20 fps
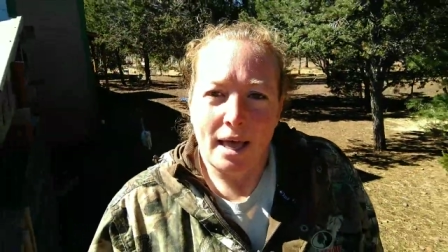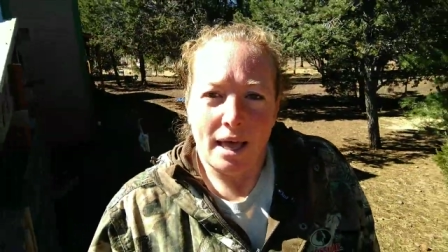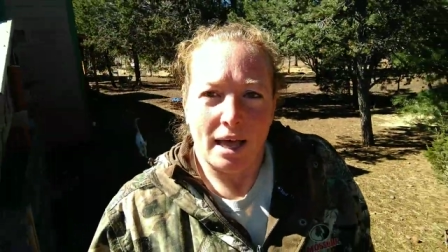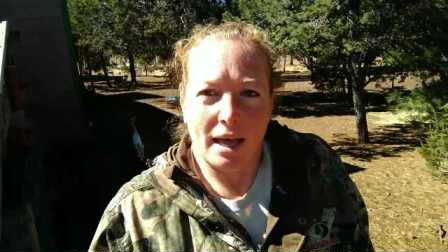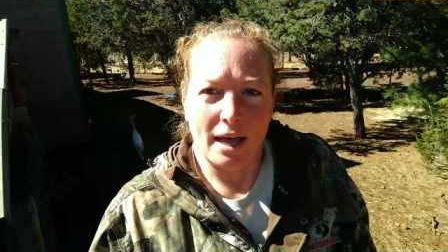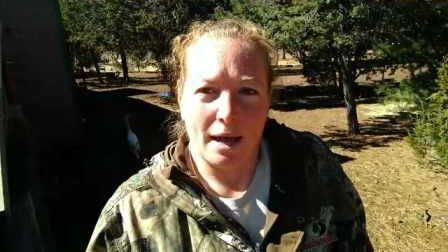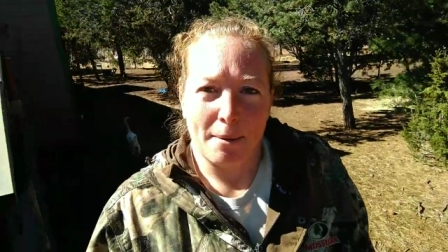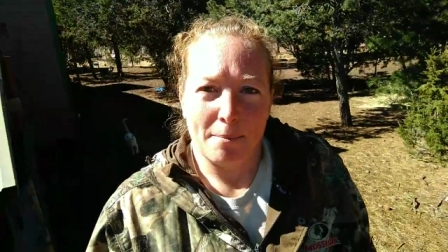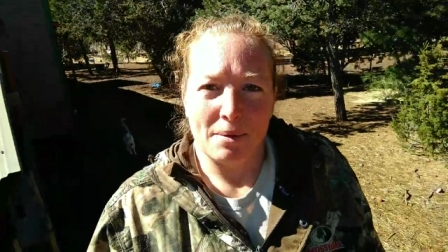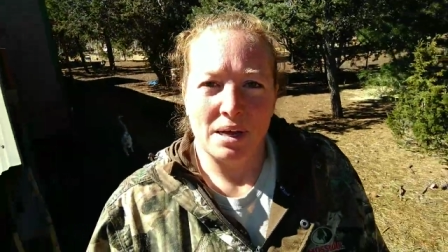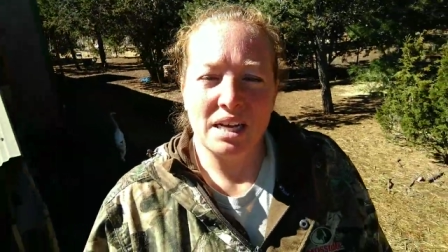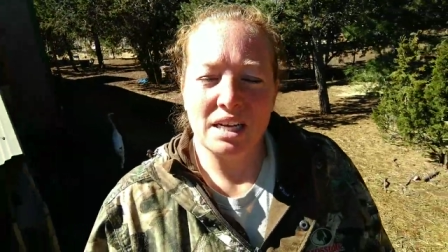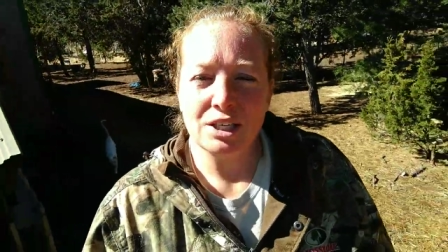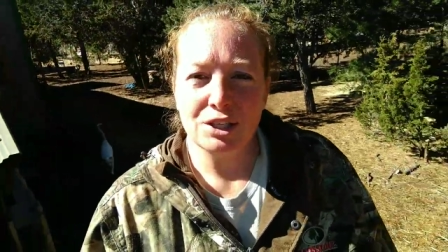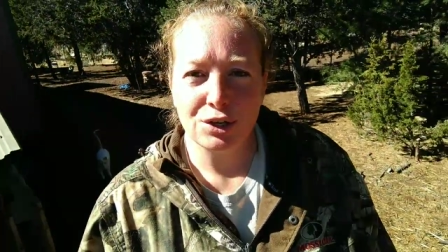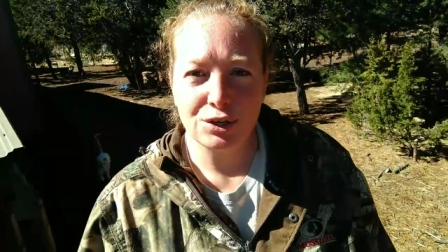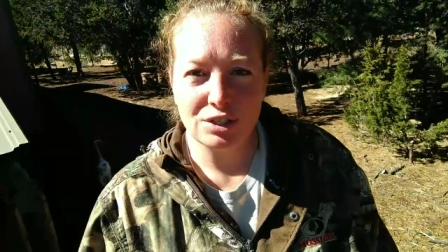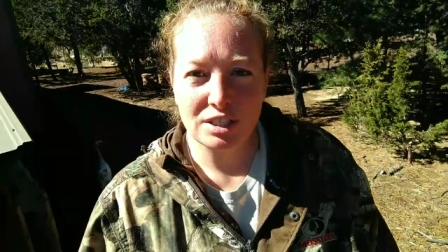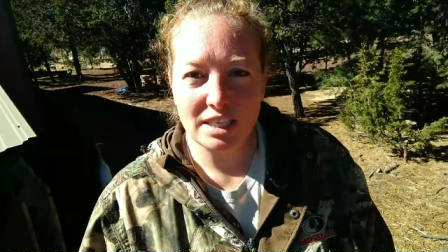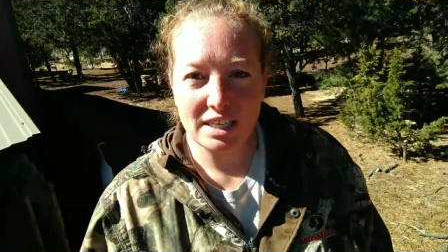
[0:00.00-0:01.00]
Um,
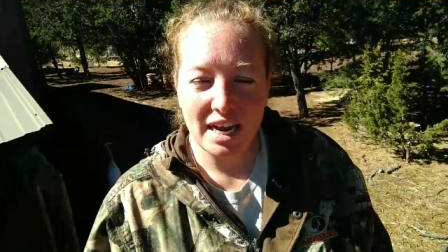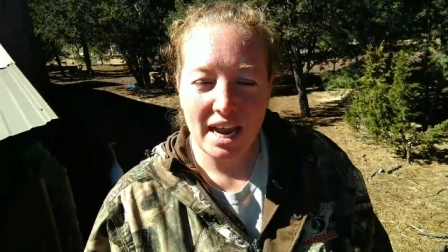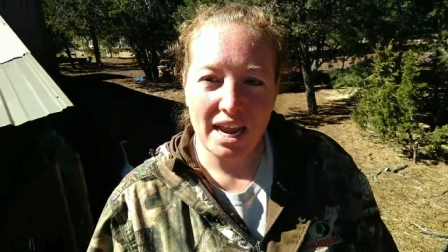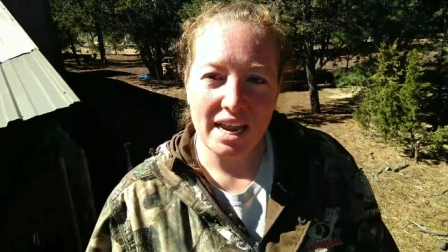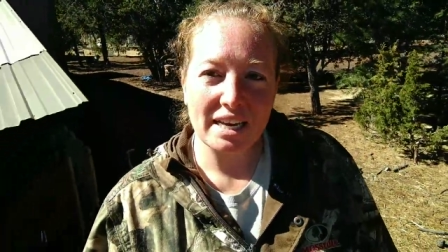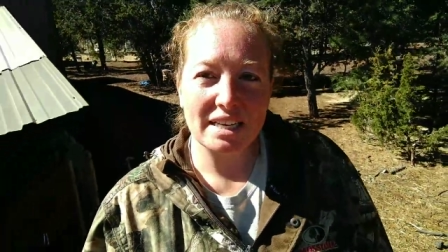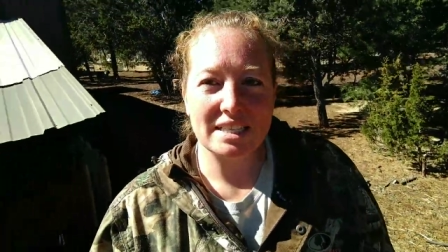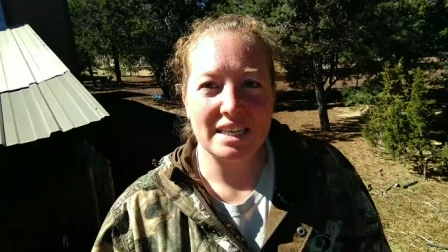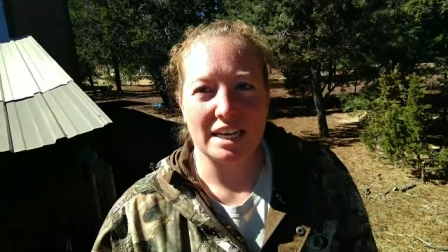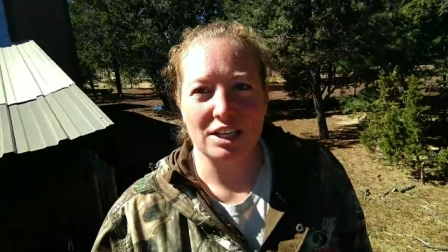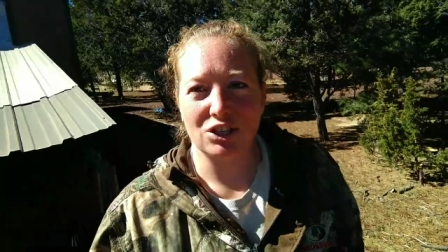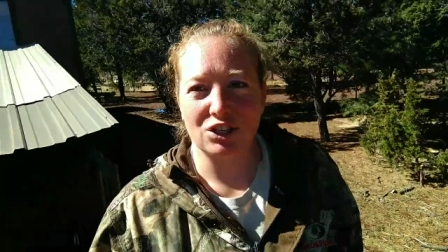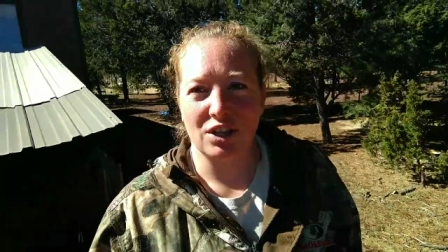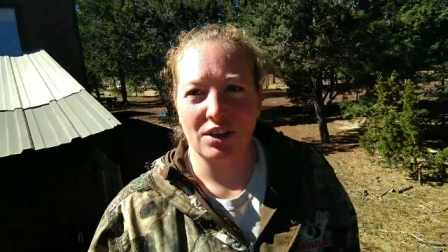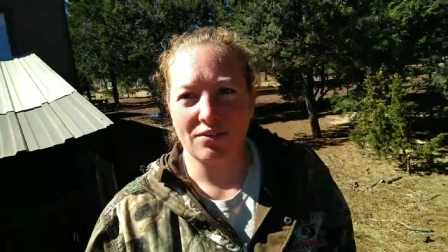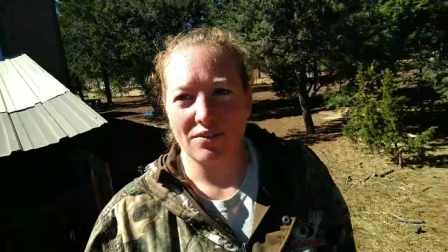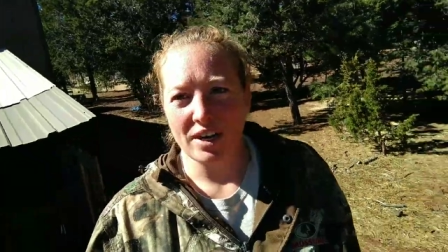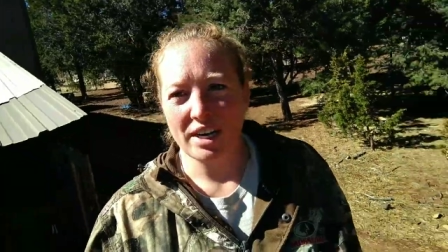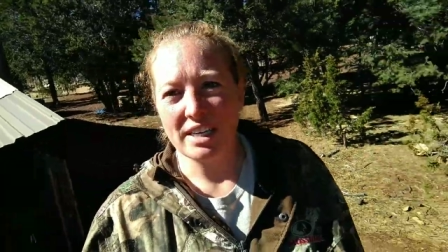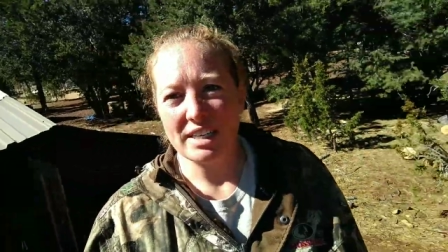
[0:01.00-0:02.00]
so today is
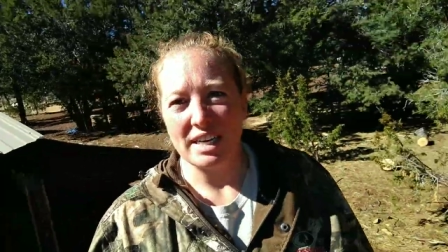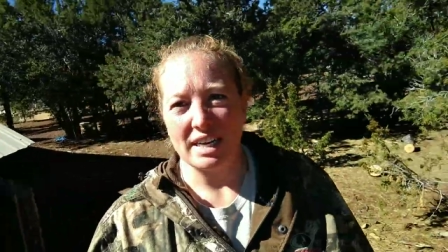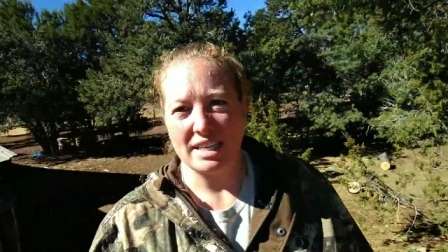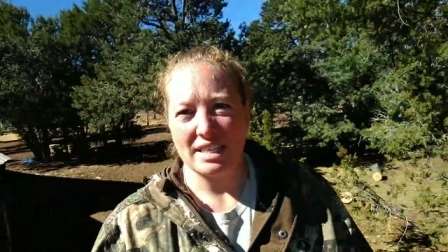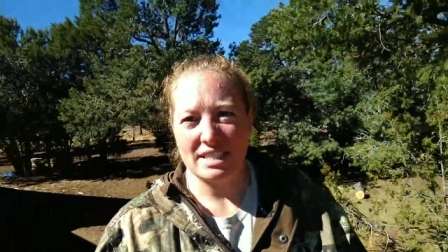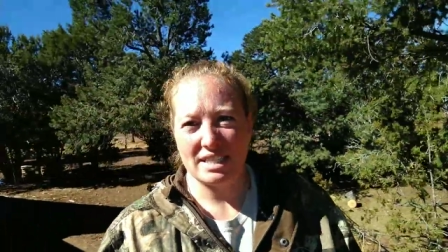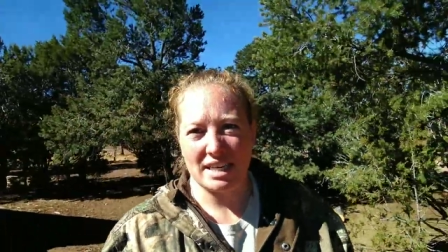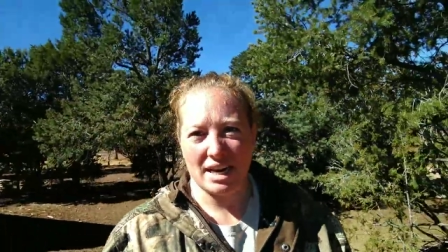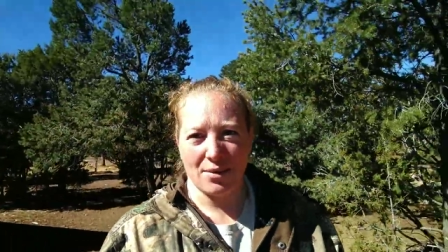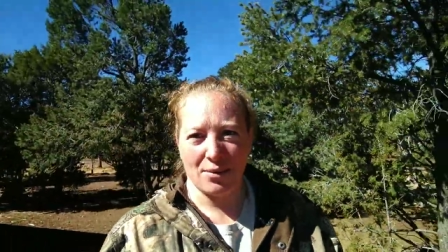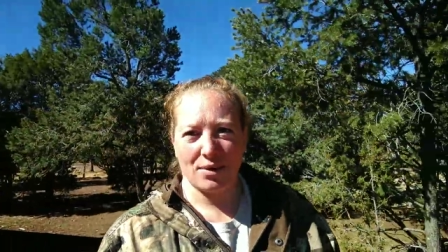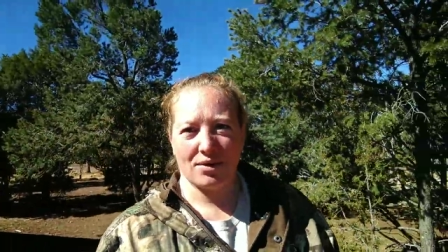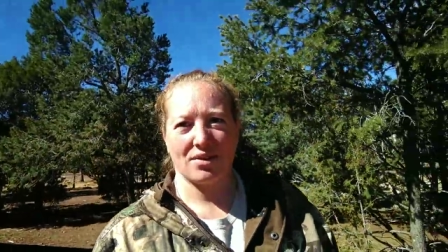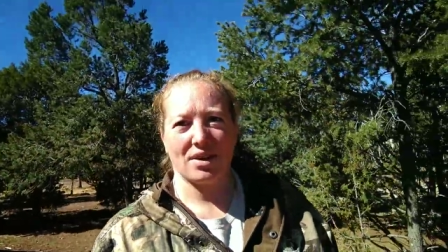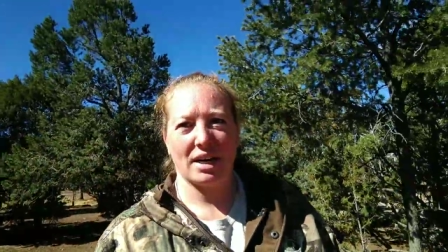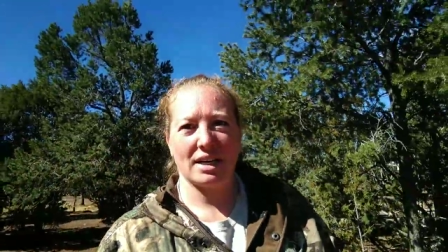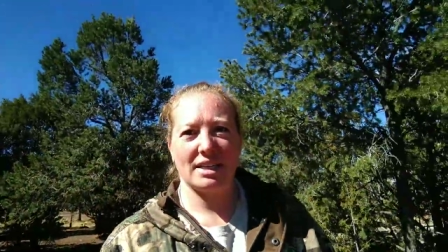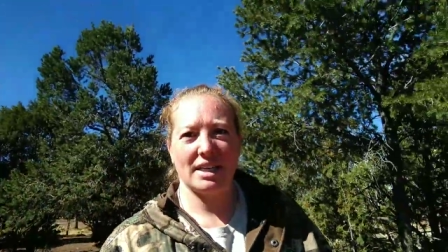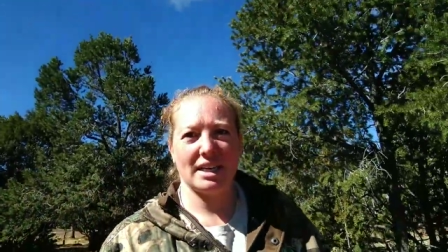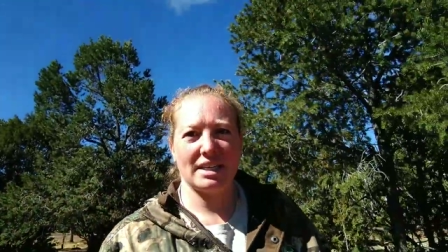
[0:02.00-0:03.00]
actually a very nice day. We've
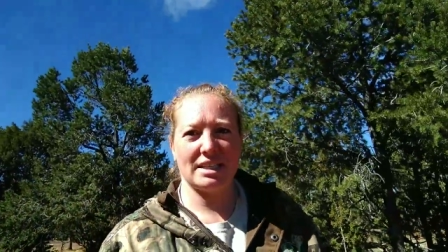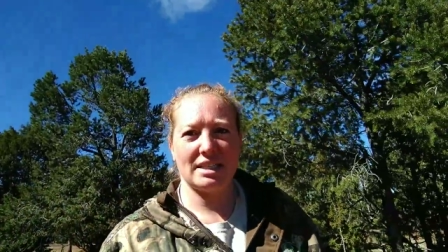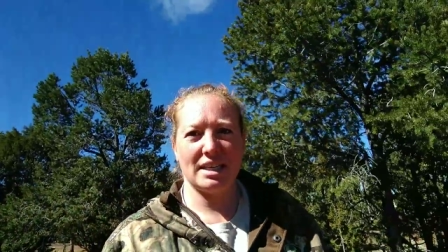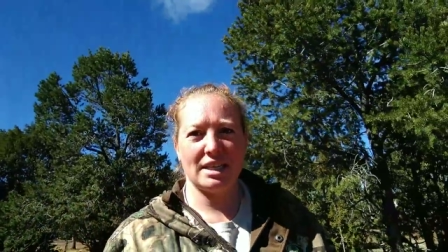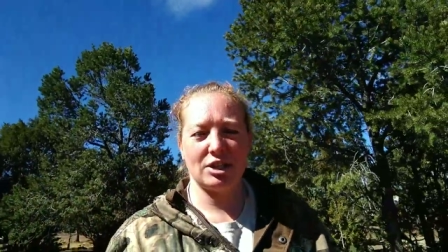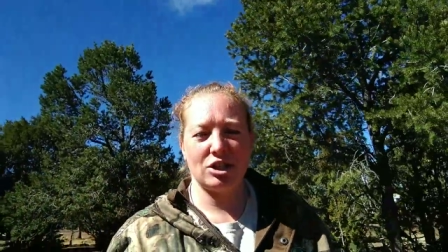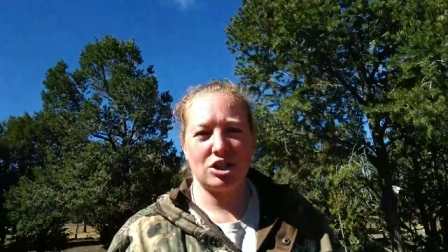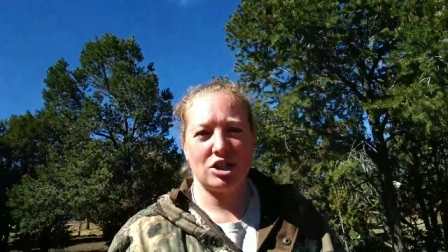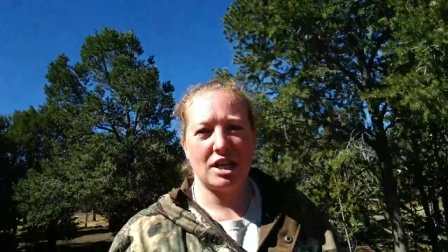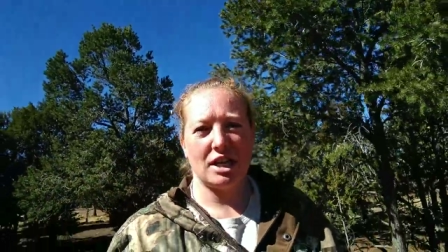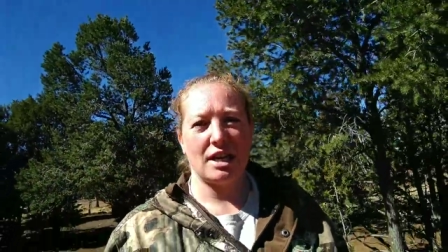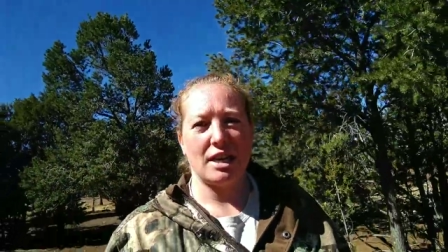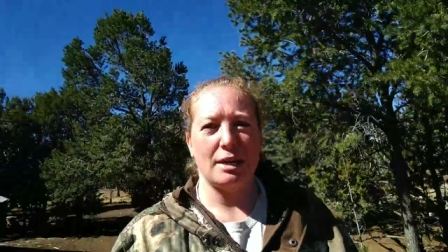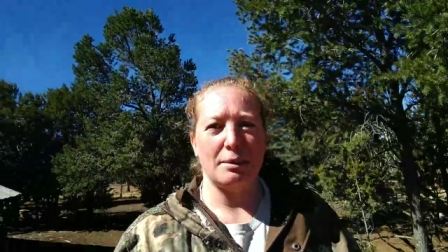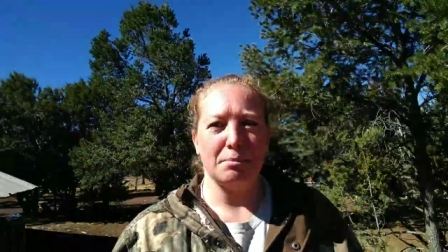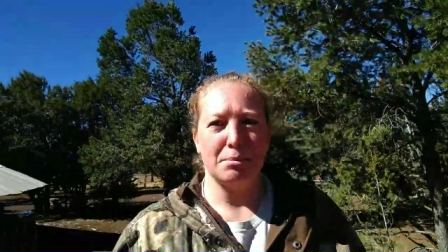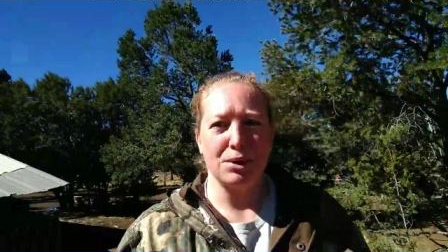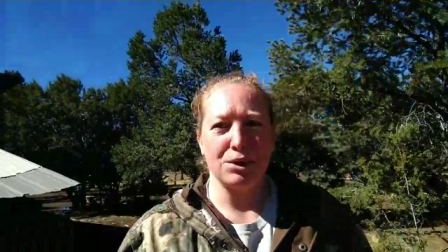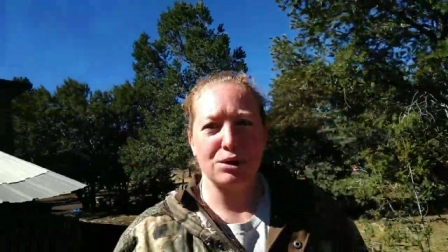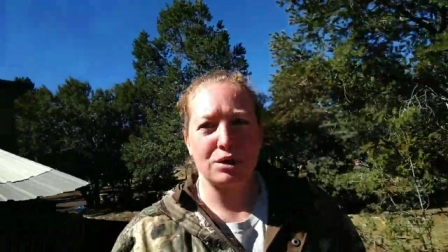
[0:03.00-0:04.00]
got nice
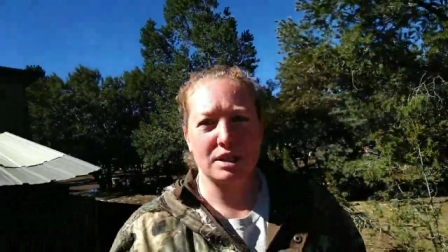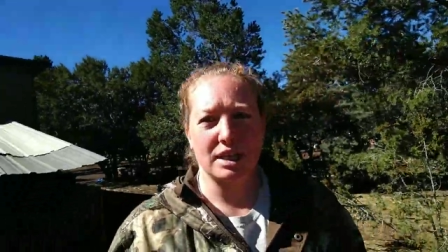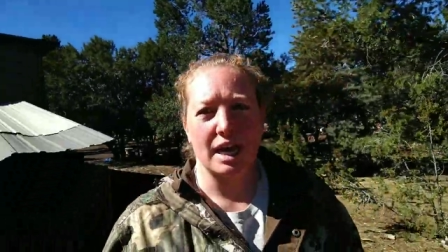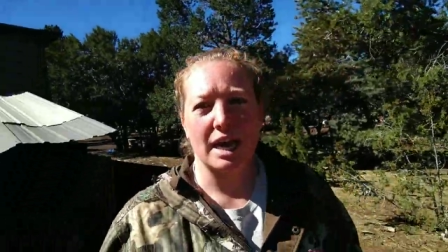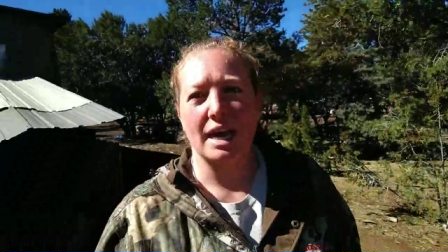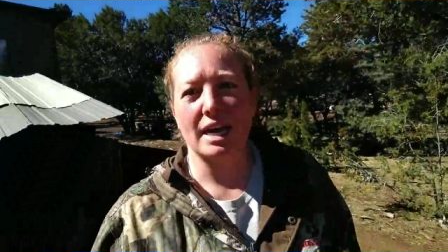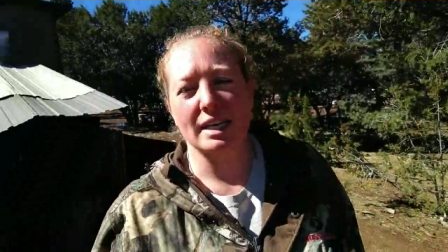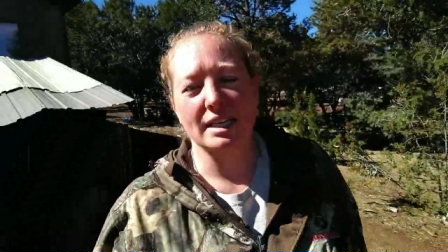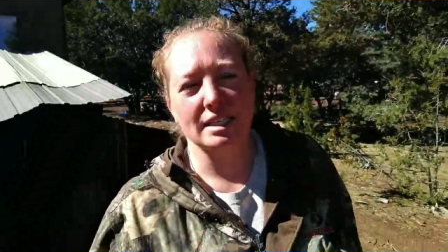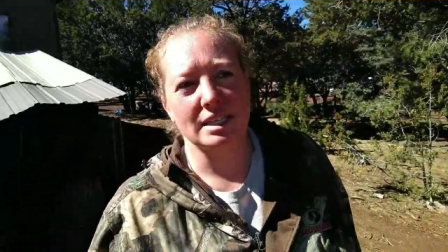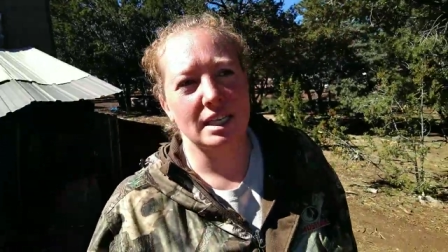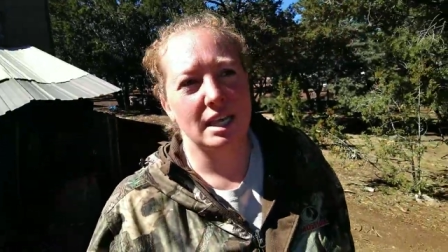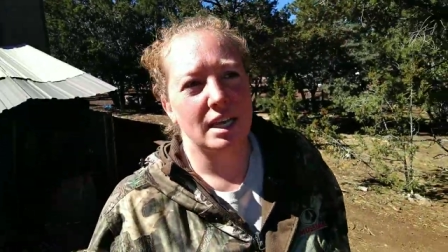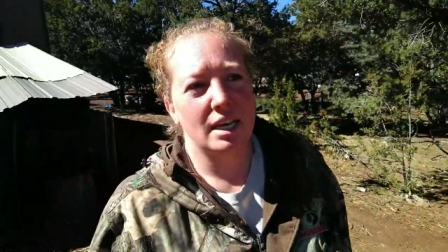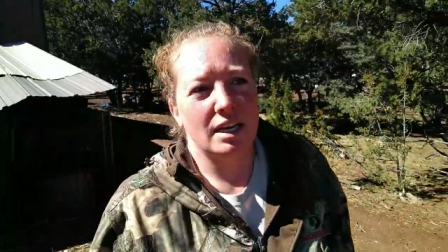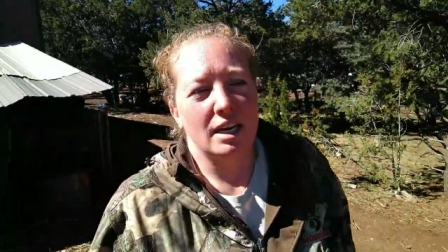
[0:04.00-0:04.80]
sunshine, blue skies.